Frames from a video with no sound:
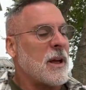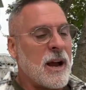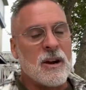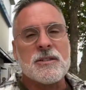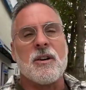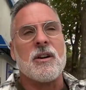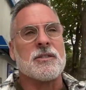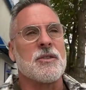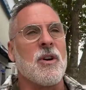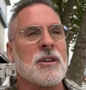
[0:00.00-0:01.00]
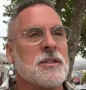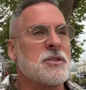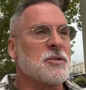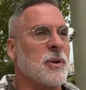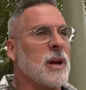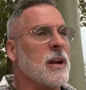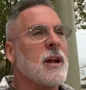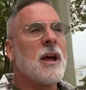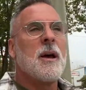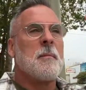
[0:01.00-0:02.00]
Hair salons across the street,
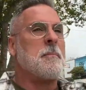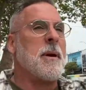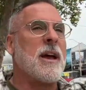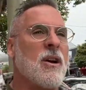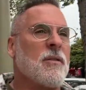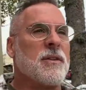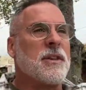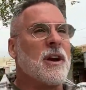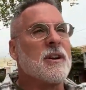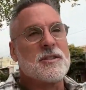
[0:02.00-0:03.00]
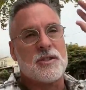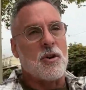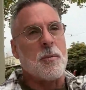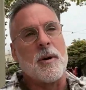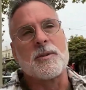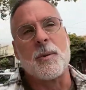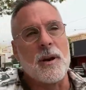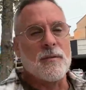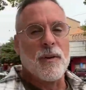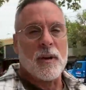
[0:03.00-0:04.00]
bank over there, Starbucks right in
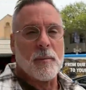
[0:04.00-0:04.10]
front of